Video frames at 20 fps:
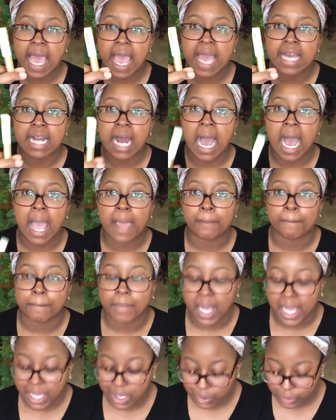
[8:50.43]
and I
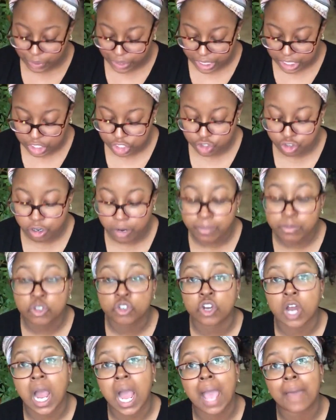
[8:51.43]
might on this trip
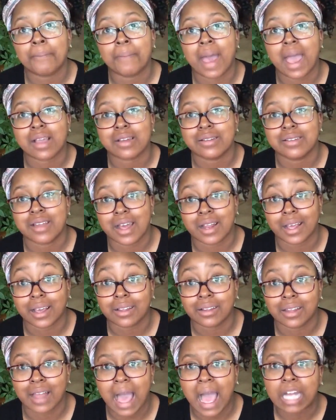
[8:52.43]
try
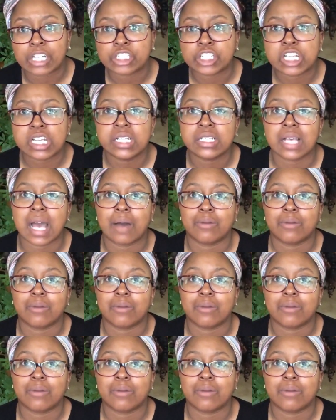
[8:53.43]
magnetic lashes.